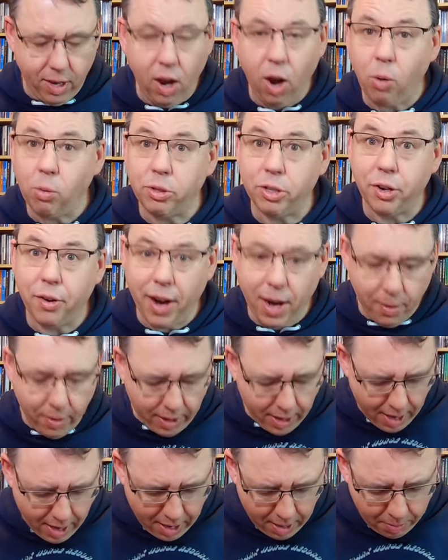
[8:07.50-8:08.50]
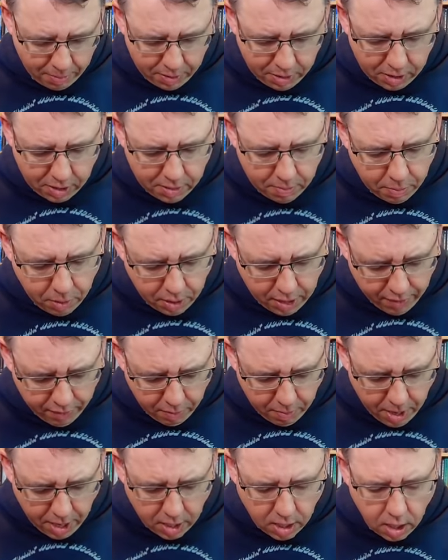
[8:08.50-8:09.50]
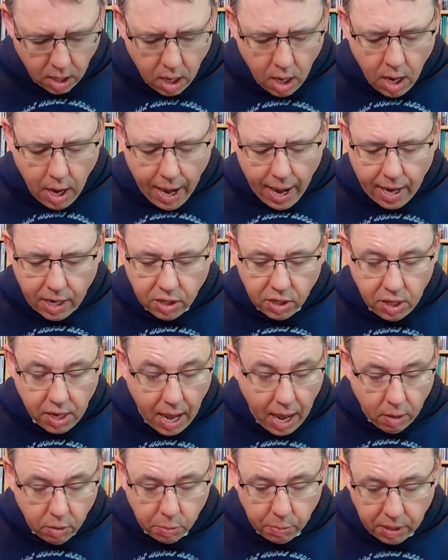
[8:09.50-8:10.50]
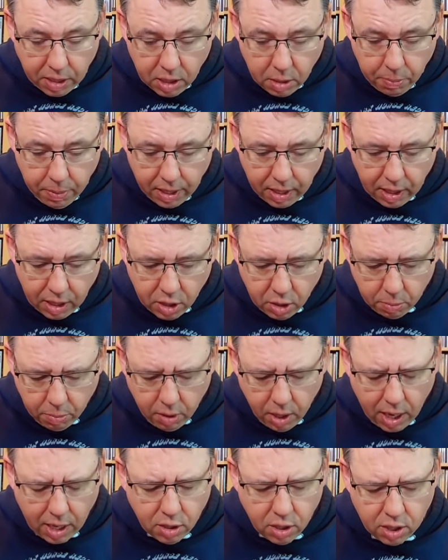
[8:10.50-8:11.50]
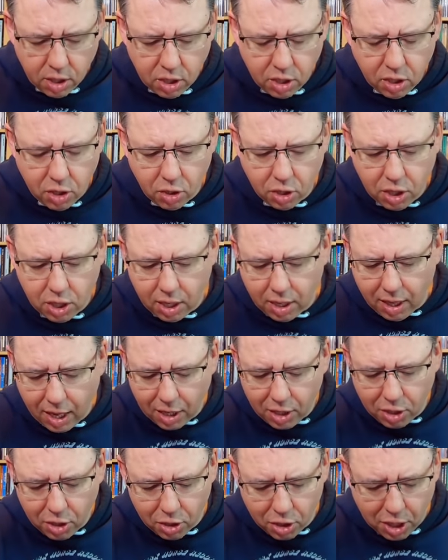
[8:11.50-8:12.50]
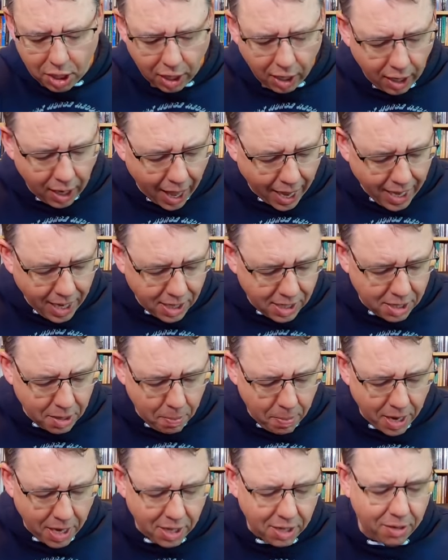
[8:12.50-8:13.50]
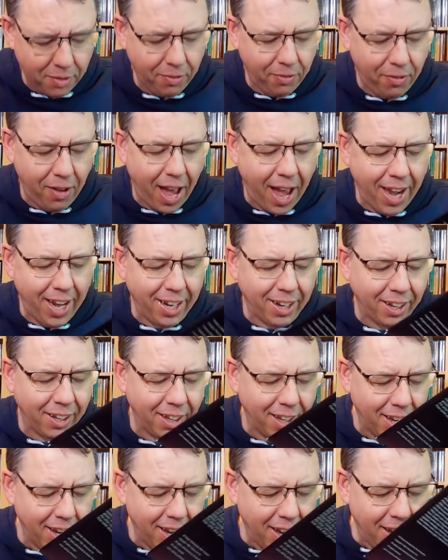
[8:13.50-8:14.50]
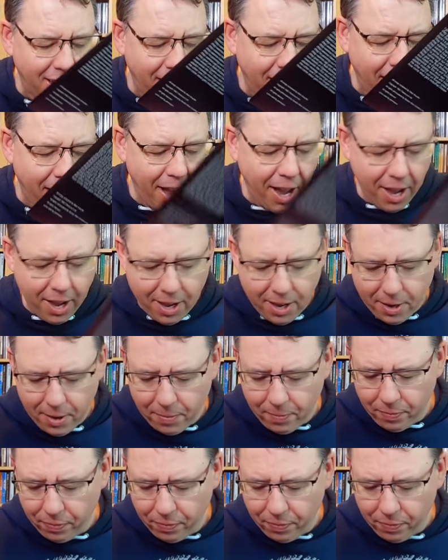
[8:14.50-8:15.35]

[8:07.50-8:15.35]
Always great when that happens, but never mind. So yeah, I was pleased to pick this up. But oh, that is such a light piece of vinyl. Yeah,